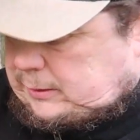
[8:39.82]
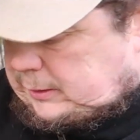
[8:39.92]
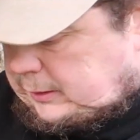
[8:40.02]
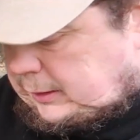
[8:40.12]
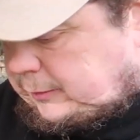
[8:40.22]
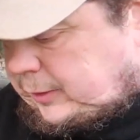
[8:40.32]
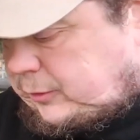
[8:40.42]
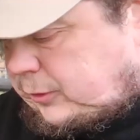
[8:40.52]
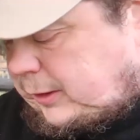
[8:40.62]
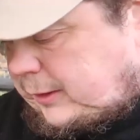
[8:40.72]
And then I've
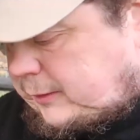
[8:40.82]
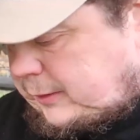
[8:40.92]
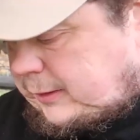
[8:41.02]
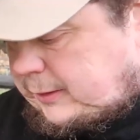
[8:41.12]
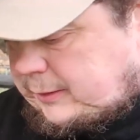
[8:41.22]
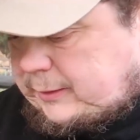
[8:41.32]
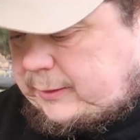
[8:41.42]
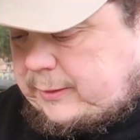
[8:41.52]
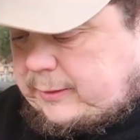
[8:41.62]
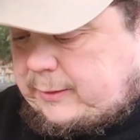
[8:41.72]
also got
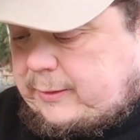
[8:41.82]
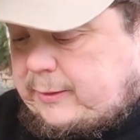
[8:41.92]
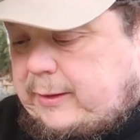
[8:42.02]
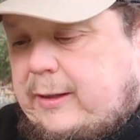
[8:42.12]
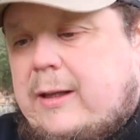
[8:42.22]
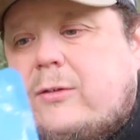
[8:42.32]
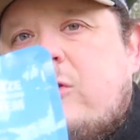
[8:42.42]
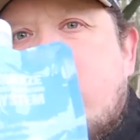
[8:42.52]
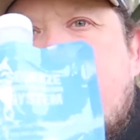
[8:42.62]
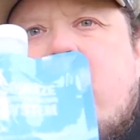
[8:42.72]
the
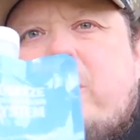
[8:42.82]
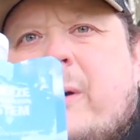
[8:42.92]
squeeze